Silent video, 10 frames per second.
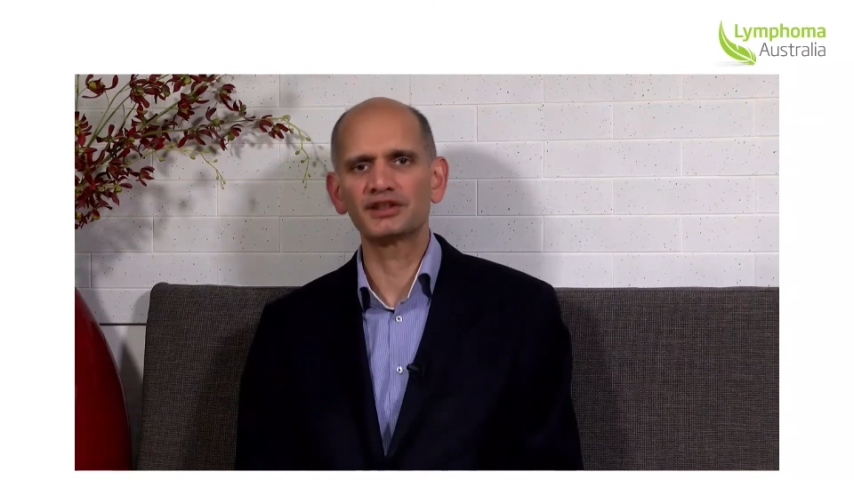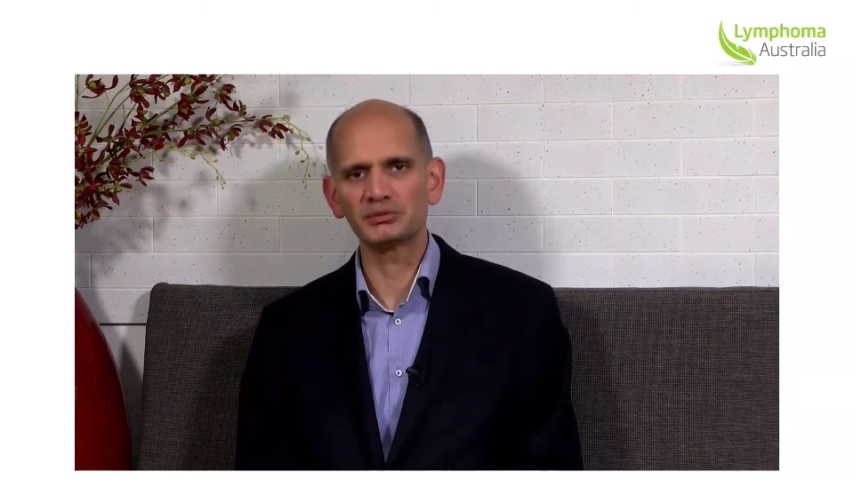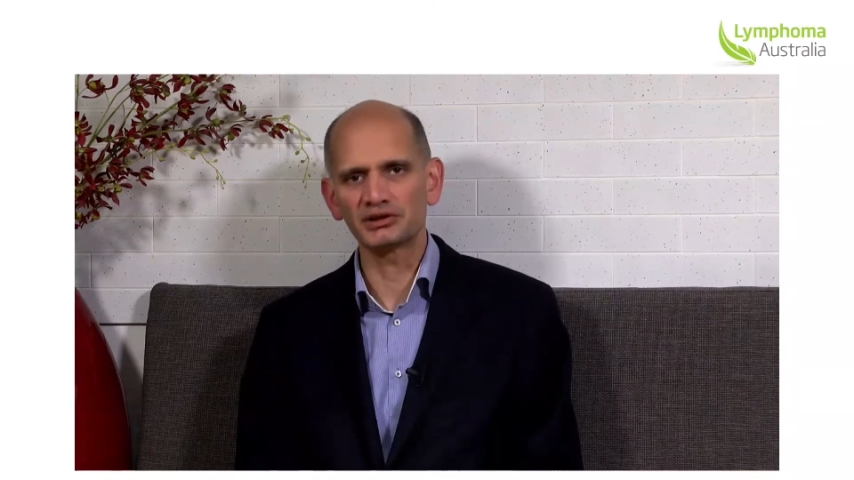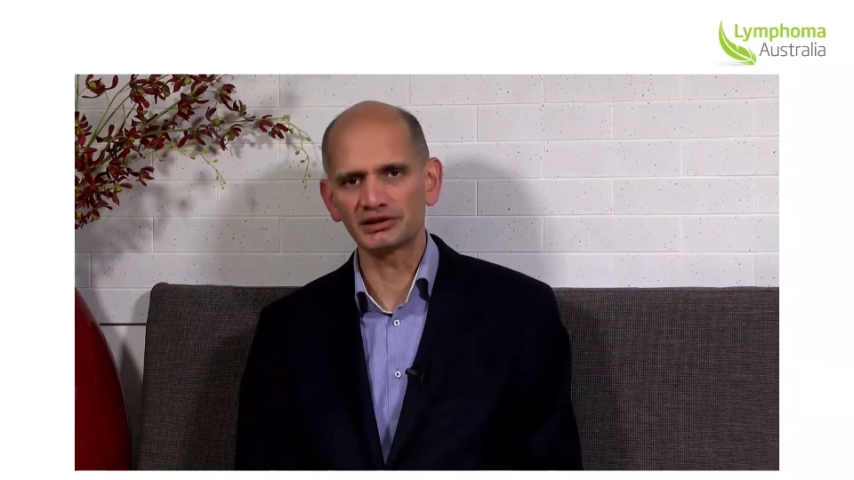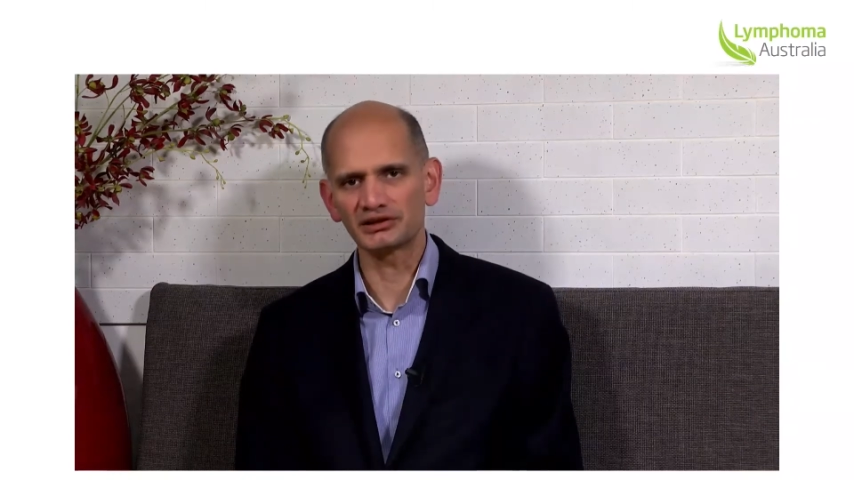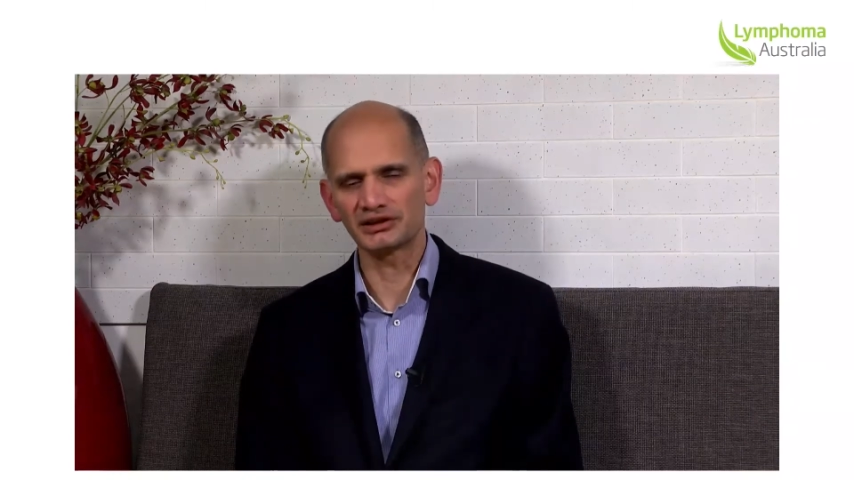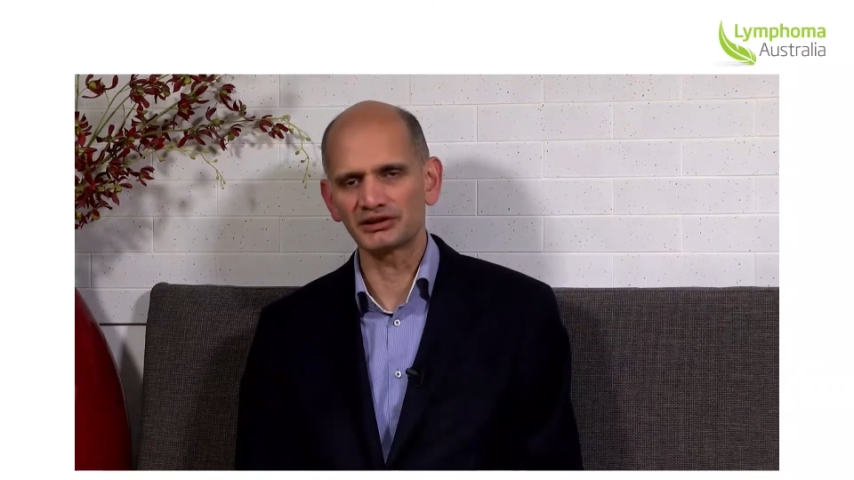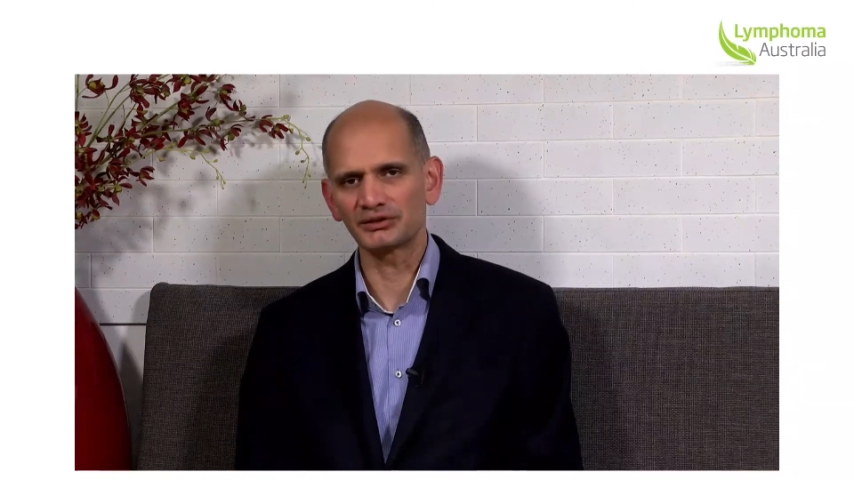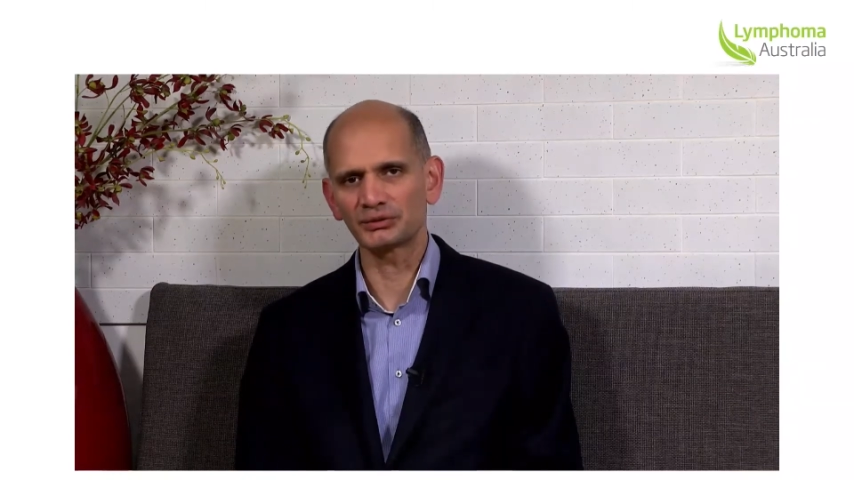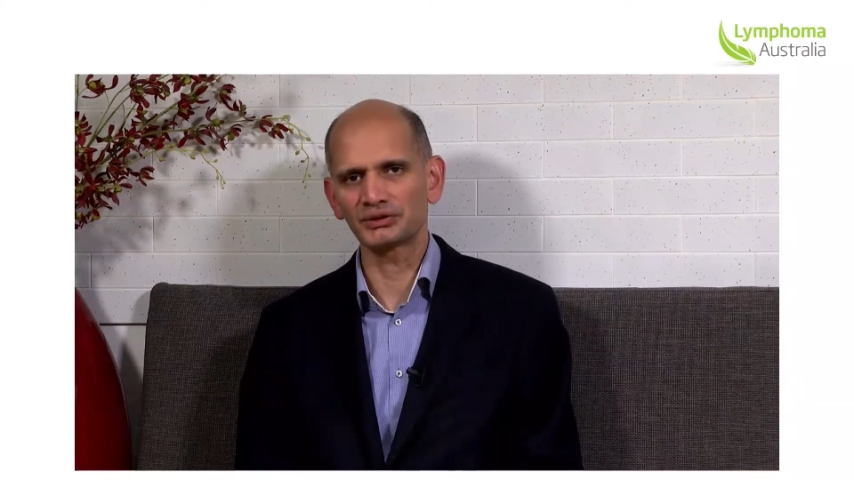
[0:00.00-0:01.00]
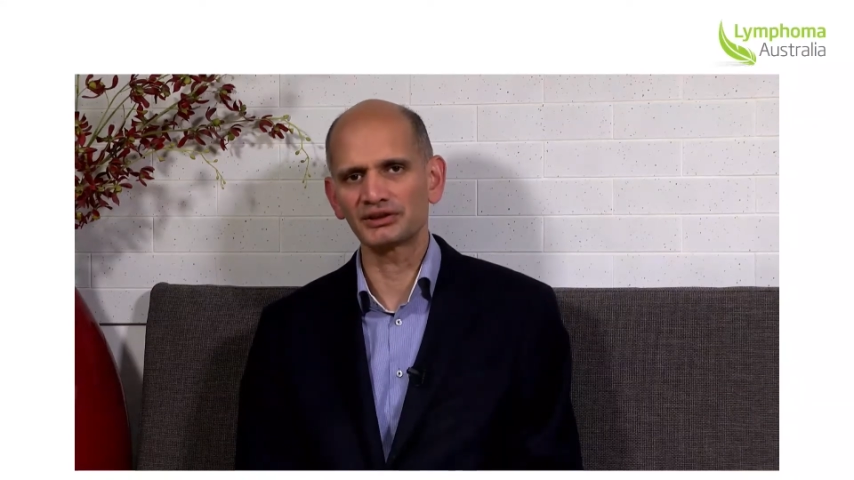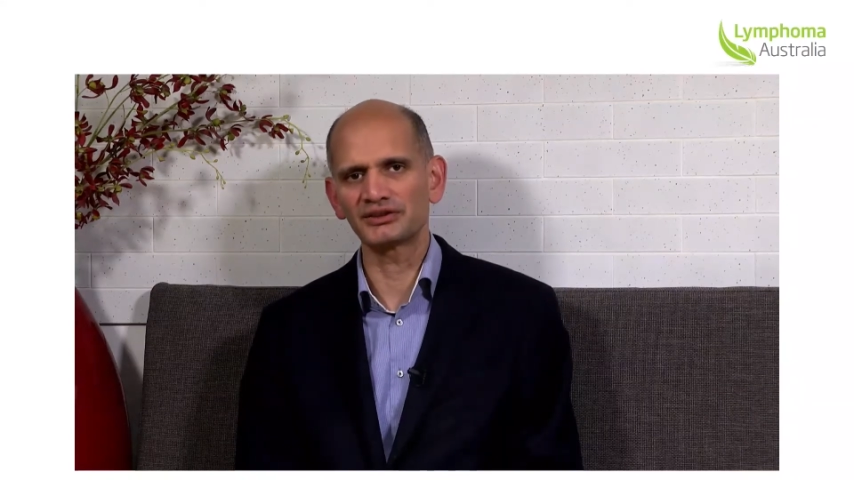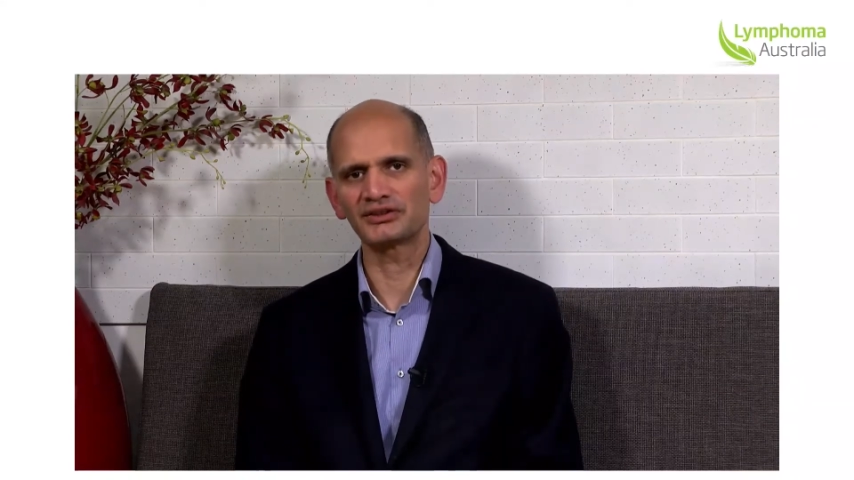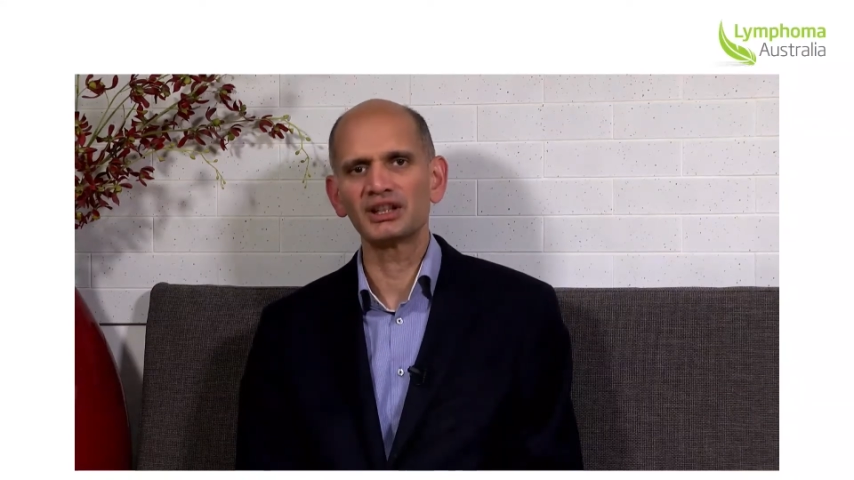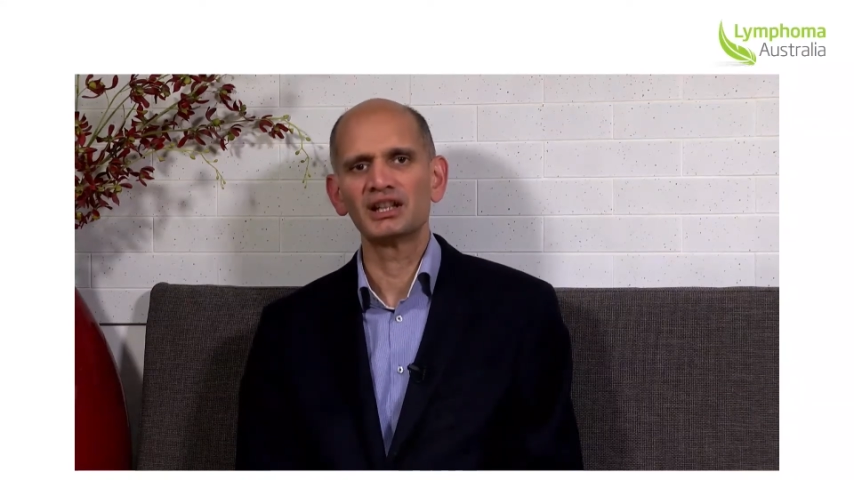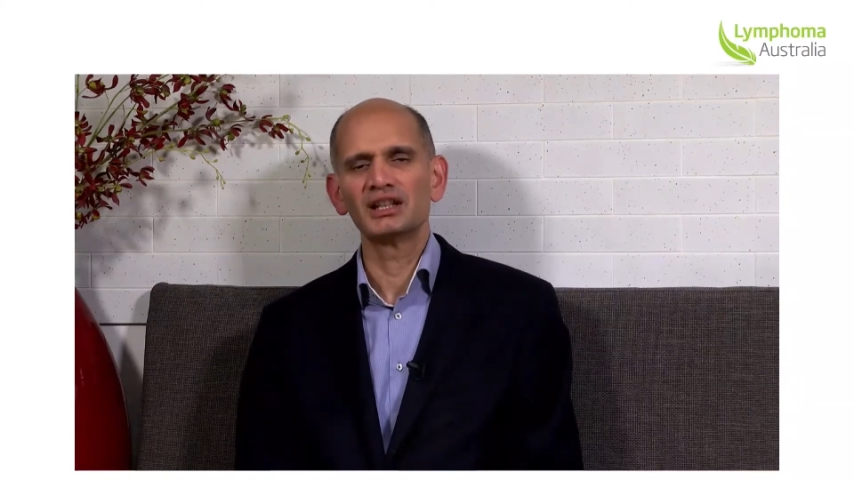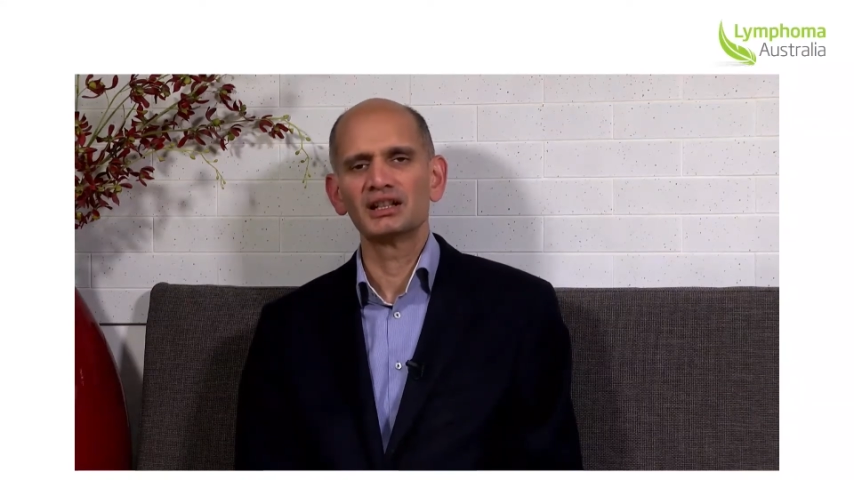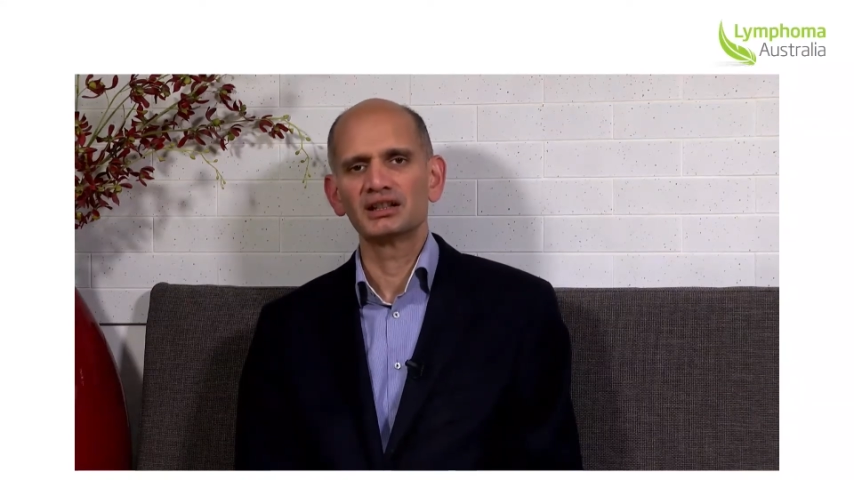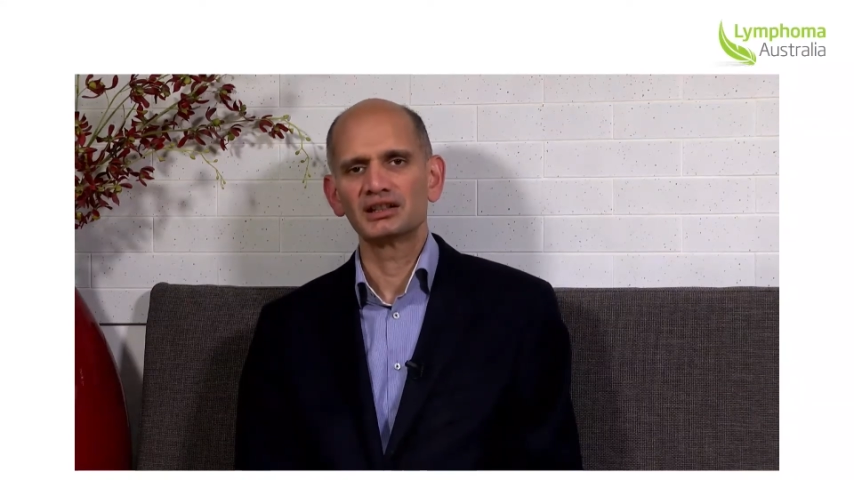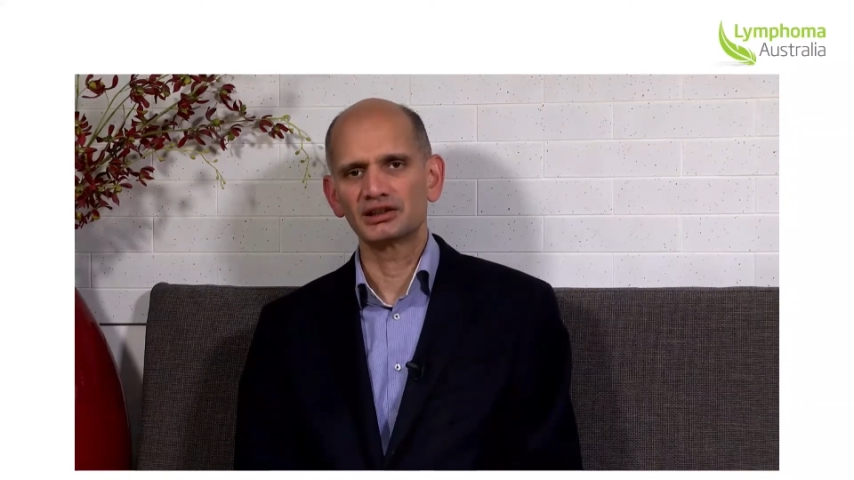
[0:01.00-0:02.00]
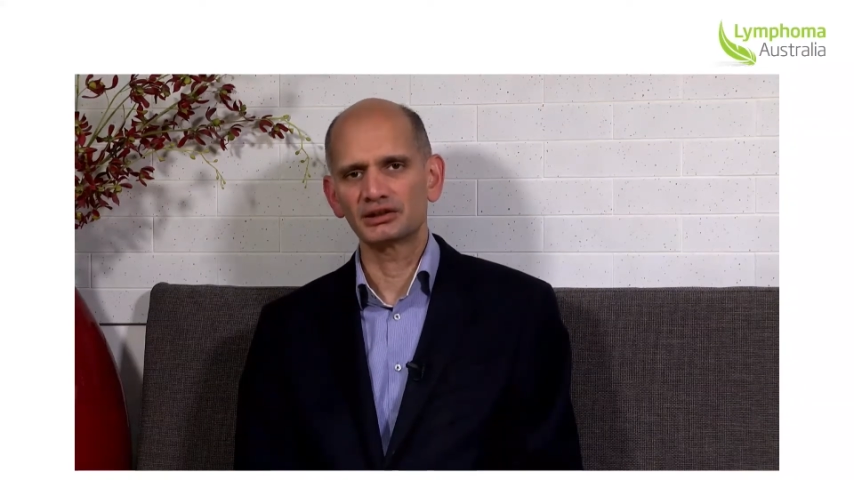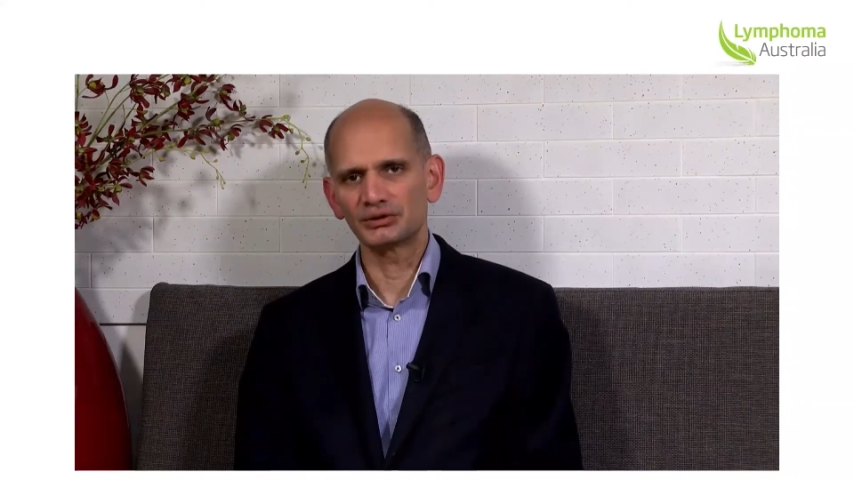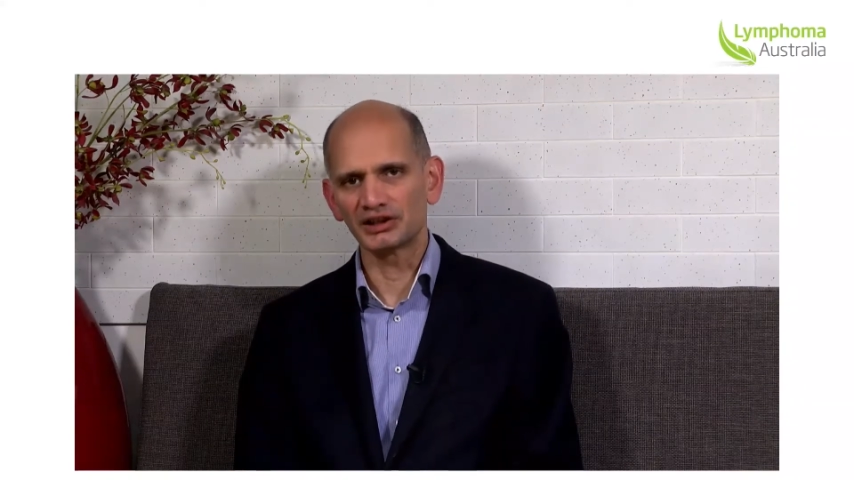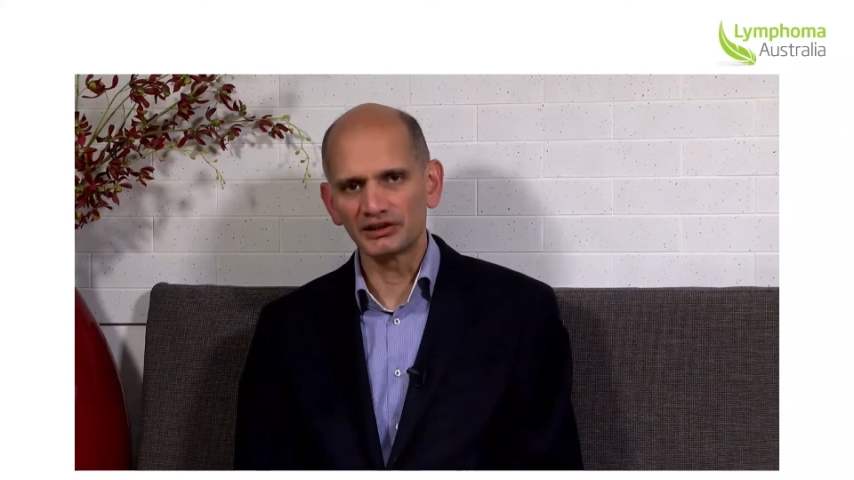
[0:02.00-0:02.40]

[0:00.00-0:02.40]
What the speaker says: hematologic disorders, including